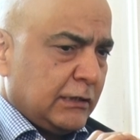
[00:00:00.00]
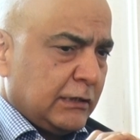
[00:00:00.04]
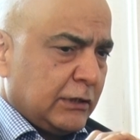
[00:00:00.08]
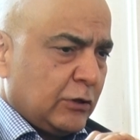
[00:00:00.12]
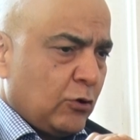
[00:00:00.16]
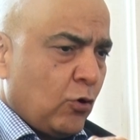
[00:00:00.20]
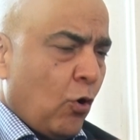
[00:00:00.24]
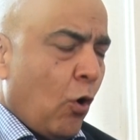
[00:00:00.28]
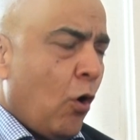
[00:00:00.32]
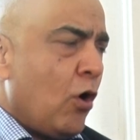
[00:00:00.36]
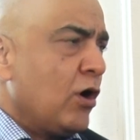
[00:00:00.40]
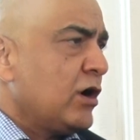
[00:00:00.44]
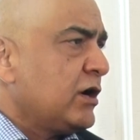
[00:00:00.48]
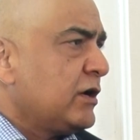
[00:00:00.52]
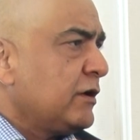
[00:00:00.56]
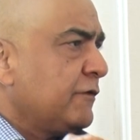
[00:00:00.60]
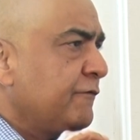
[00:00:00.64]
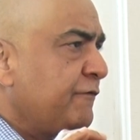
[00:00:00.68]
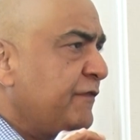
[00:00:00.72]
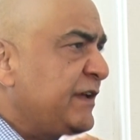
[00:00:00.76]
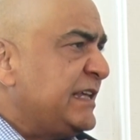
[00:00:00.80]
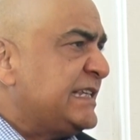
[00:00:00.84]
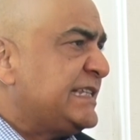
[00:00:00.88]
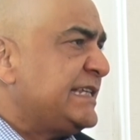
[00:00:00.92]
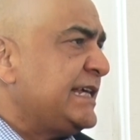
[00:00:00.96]
called
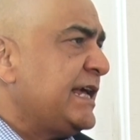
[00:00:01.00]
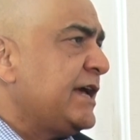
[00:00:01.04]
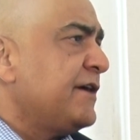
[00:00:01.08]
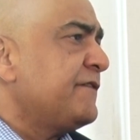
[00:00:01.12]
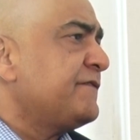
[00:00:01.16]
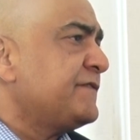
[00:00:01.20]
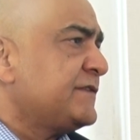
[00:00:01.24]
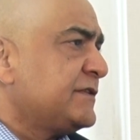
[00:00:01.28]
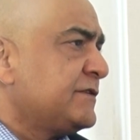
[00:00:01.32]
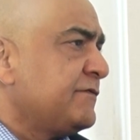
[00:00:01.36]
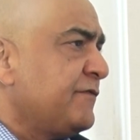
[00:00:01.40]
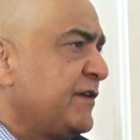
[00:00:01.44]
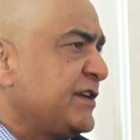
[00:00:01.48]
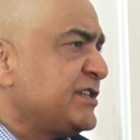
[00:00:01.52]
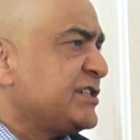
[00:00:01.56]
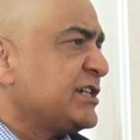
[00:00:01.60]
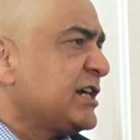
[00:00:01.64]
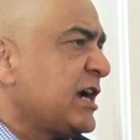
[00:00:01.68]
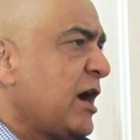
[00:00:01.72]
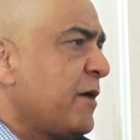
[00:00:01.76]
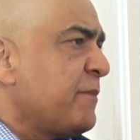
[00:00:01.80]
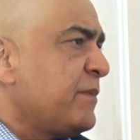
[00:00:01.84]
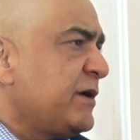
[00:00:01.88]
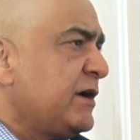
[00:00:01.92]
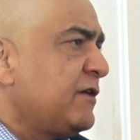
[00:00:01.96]
VCFs, venture
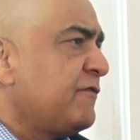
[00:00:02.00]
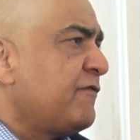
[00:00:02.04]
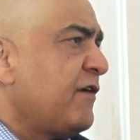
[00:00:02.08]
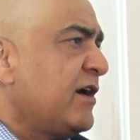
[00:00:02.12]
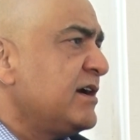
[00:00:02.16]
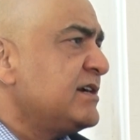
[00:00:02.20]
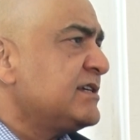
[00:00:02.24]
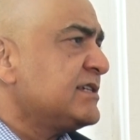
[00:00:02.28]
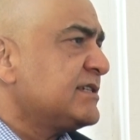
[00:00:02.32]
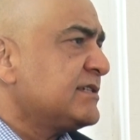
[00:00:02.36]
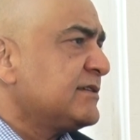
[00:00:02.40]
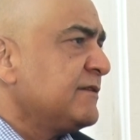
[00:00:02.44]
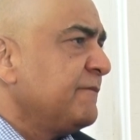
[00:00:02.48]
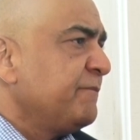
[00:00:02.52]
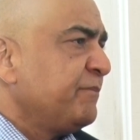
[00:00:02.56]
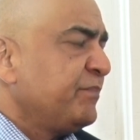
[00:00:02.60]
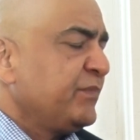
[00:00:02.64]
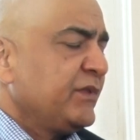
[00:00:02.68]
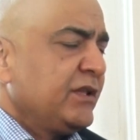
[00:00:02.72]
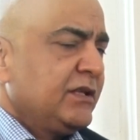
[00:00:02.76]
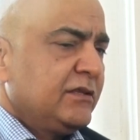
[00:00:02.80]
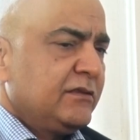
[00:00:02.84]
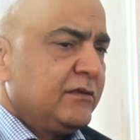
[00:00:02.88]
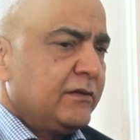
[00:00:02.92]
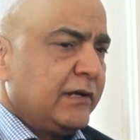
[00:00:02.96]
capital funds.
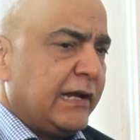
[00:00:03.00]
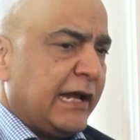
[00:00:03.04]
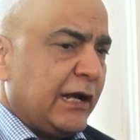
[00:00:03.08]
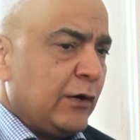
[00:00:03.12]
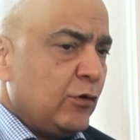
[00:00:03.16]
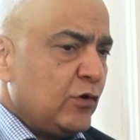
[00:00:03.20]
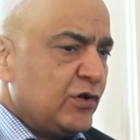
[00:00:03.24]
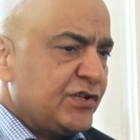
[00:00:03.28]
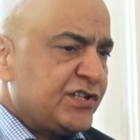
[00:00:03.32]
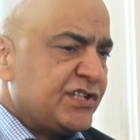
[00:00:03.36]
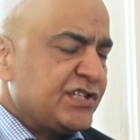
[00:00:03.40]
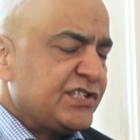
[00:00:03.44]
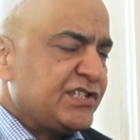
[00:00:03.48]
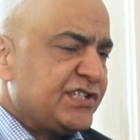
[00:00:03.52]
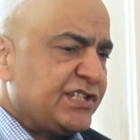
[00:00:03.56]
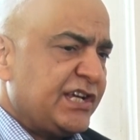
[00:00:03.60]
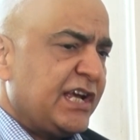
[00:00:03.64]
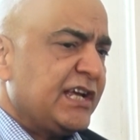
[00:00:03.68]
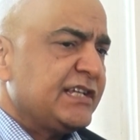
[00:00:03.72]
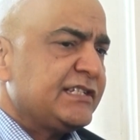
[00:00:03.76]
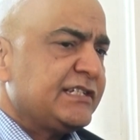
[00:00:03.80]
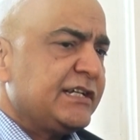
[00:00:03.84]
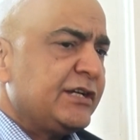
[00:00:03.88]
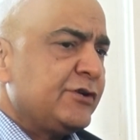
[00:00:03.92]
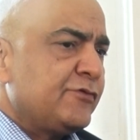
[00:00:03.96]
The regulations
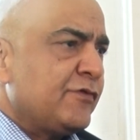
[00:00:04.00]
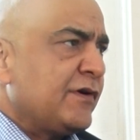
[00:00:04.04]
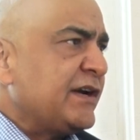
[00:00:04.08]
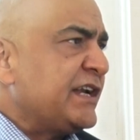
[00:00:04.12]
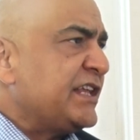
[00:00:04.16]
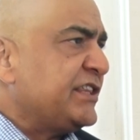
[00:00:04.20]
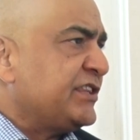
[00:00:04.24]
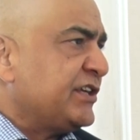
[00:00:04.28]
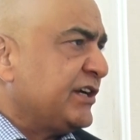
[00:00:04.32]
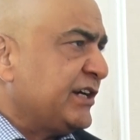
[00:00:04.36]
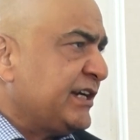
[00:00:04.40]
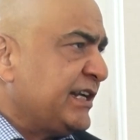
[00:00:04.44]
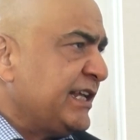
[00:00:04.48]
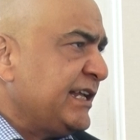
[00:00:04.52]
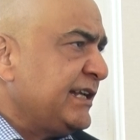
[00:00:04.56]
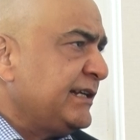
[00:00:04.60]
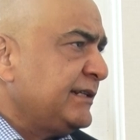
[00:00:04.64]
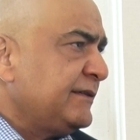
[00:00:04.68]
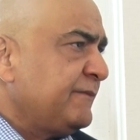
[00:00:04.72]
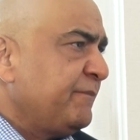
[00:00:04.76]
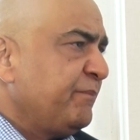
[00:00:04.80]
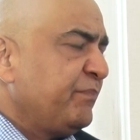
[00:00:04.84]
changed in 2013.